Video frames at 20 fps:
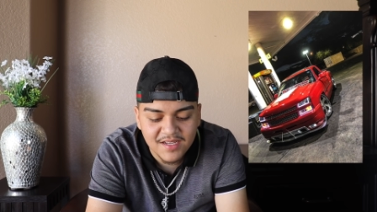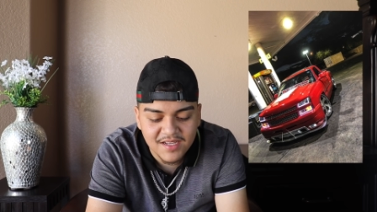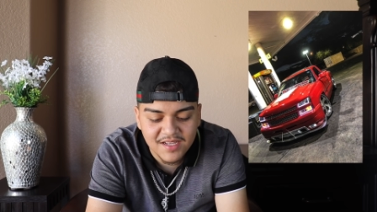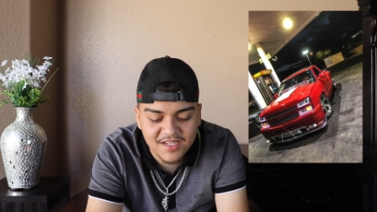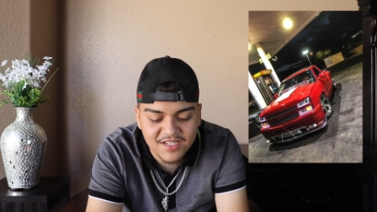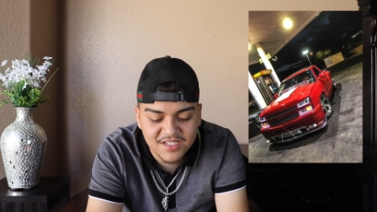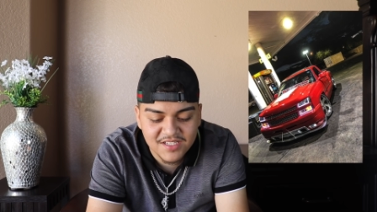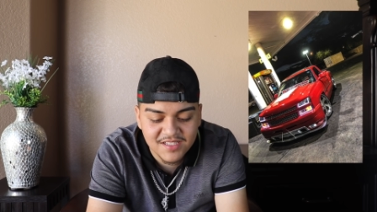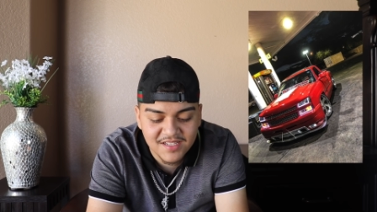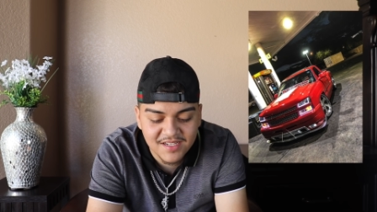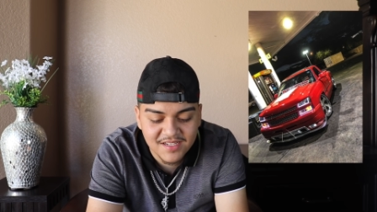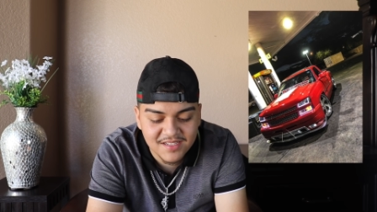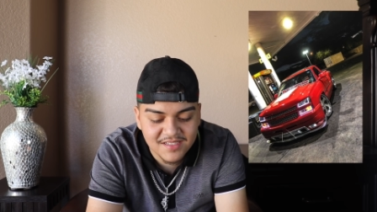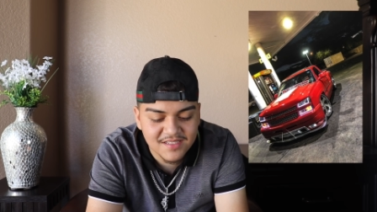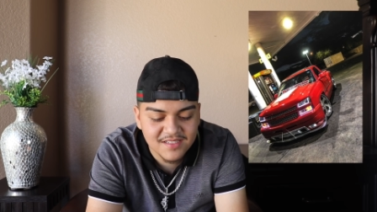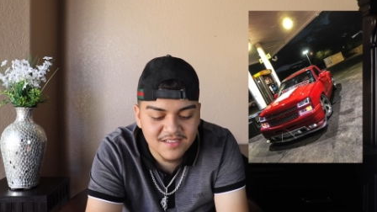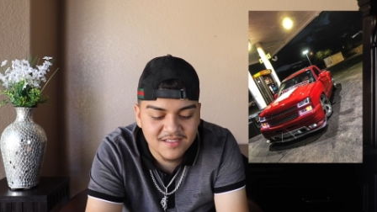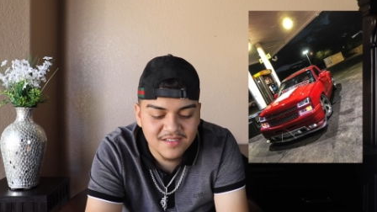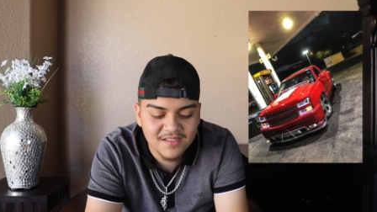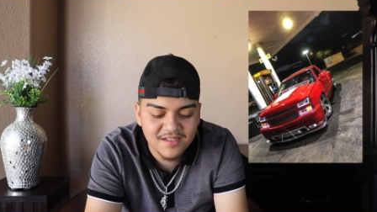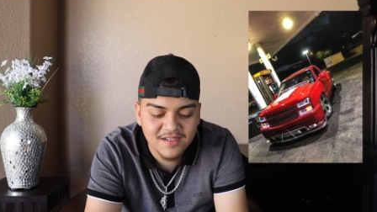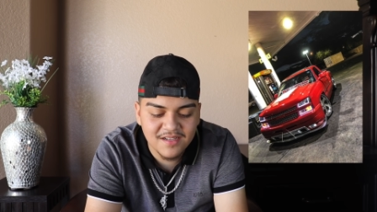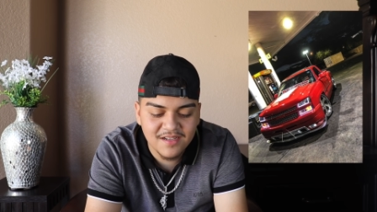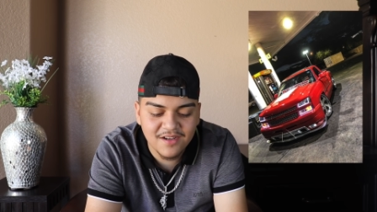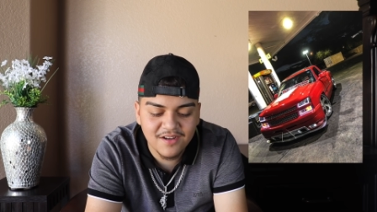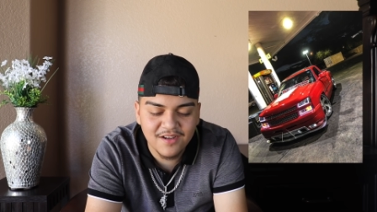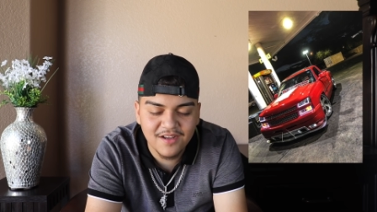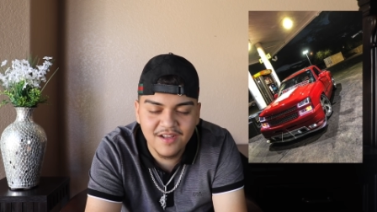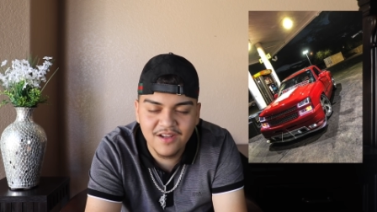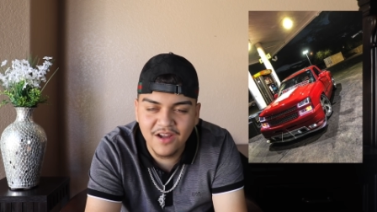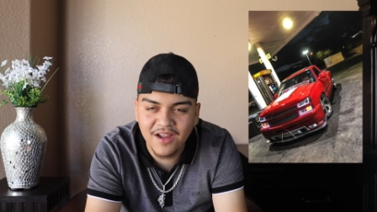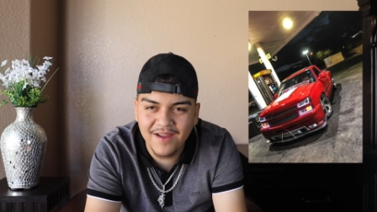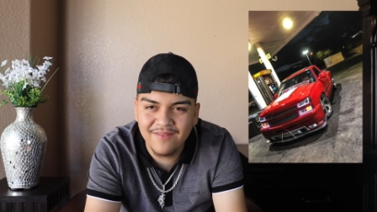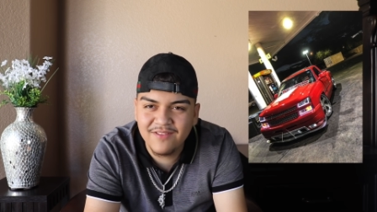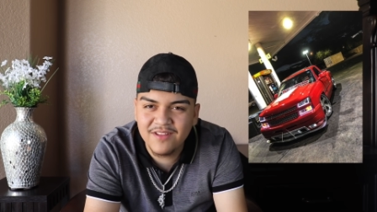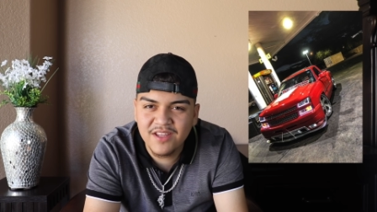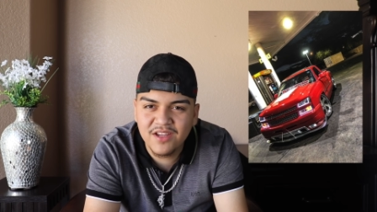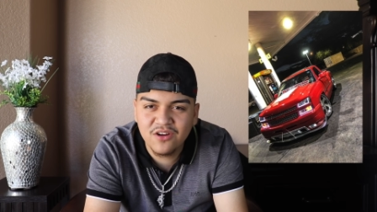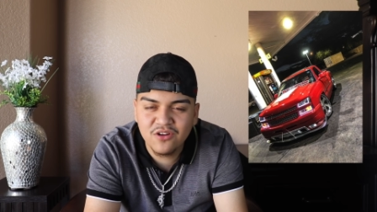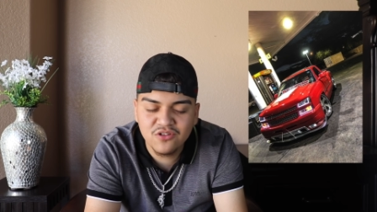It just looks
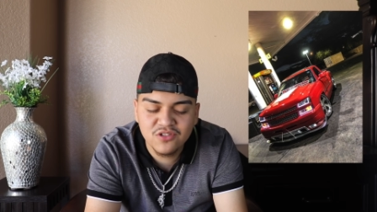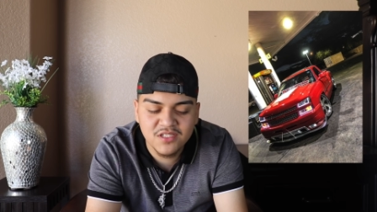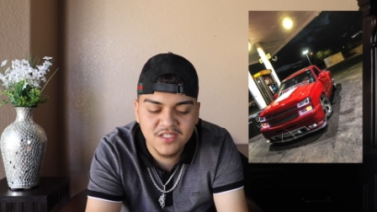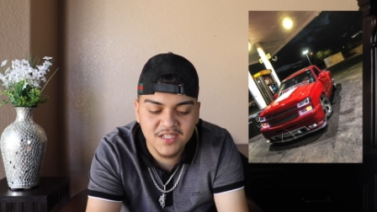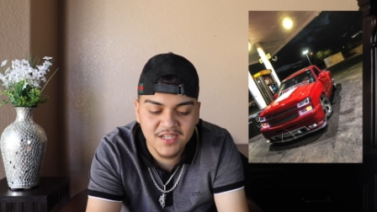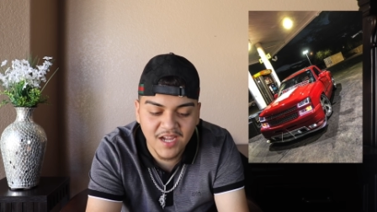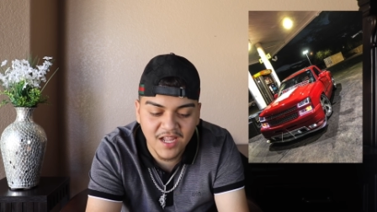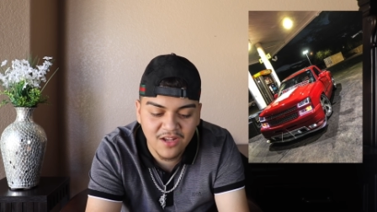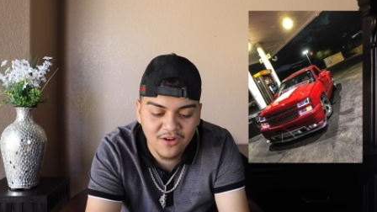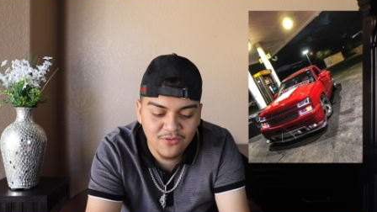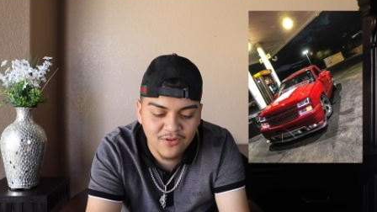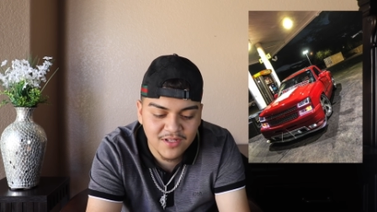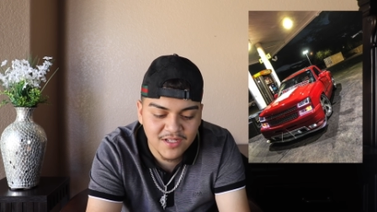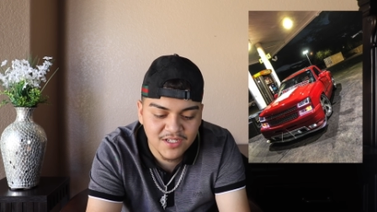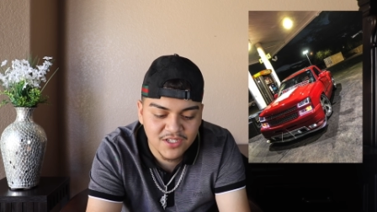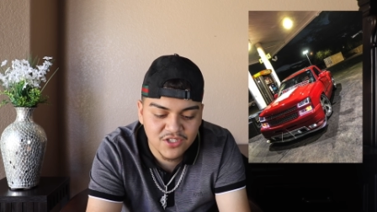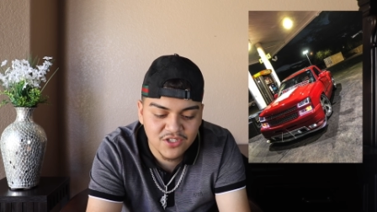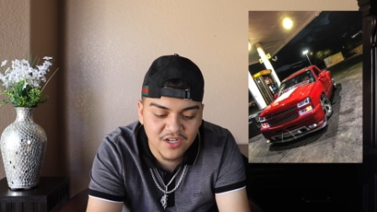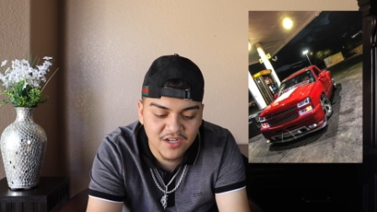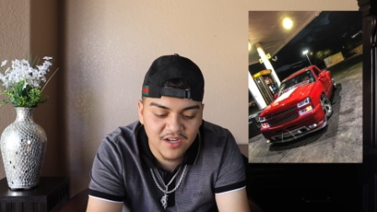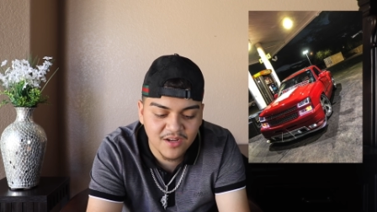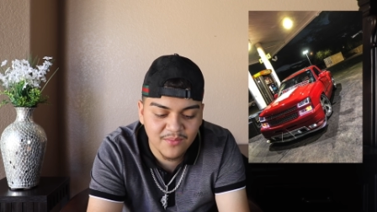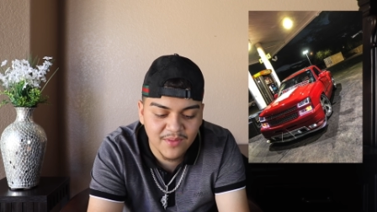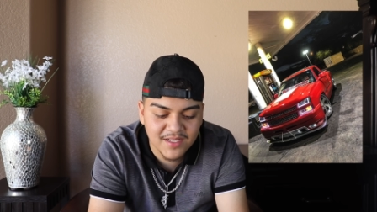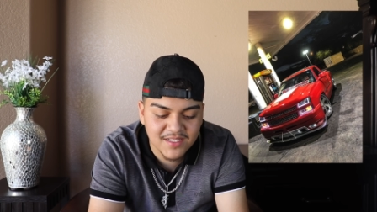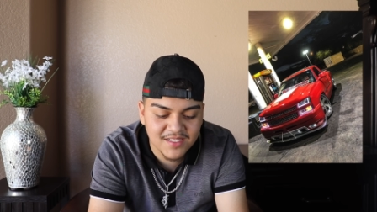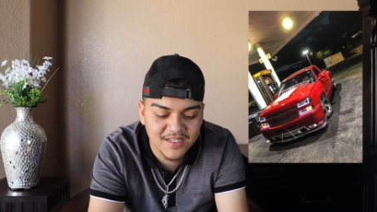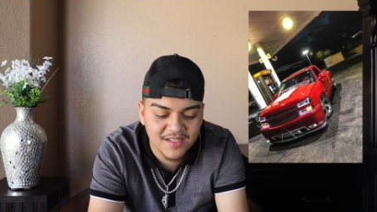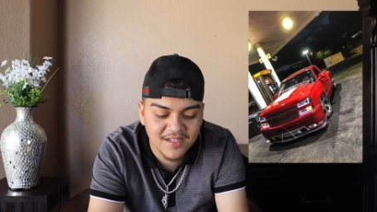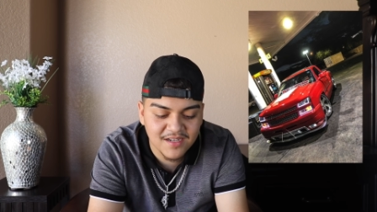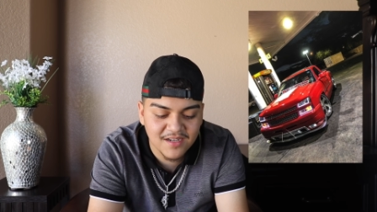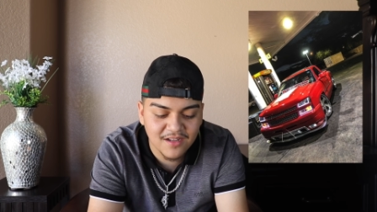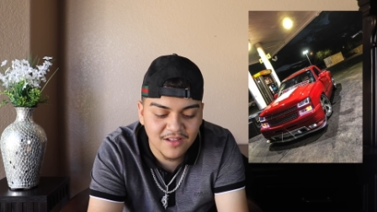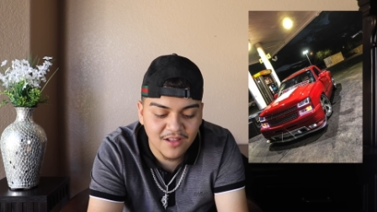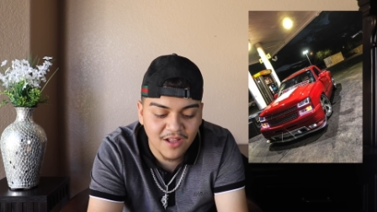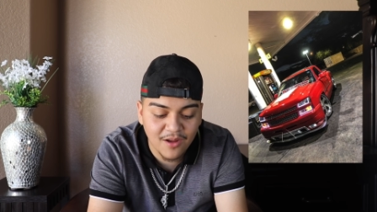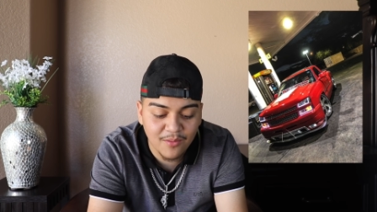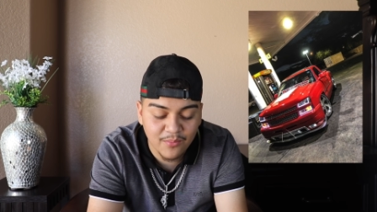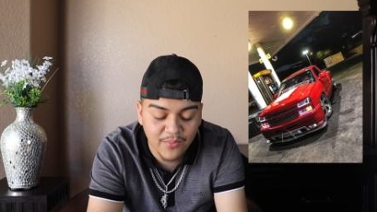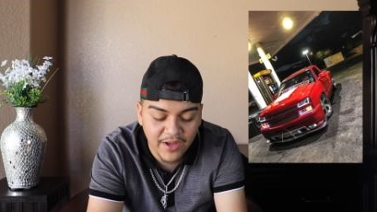everything goes together with this truck. It makes it look a
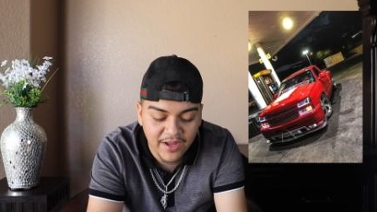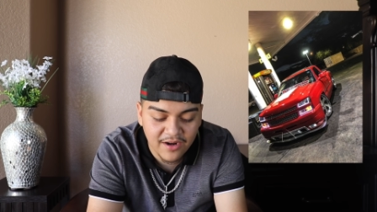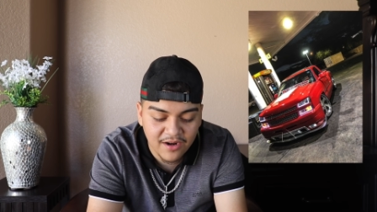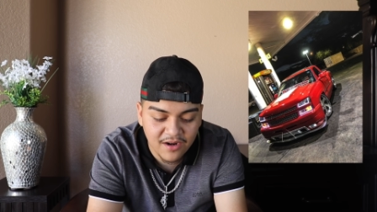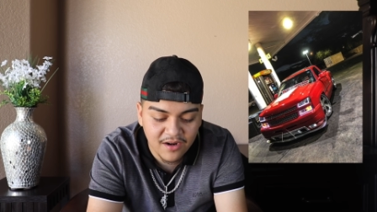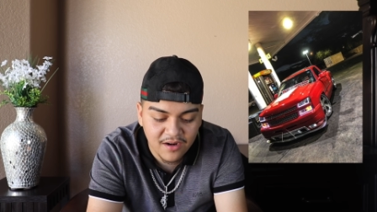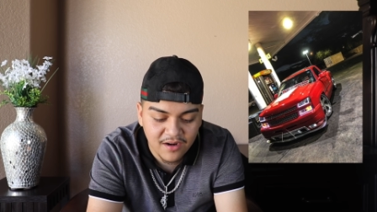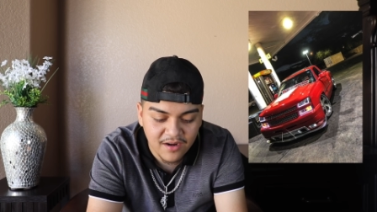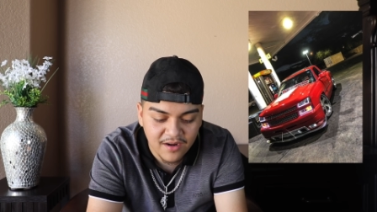lot better.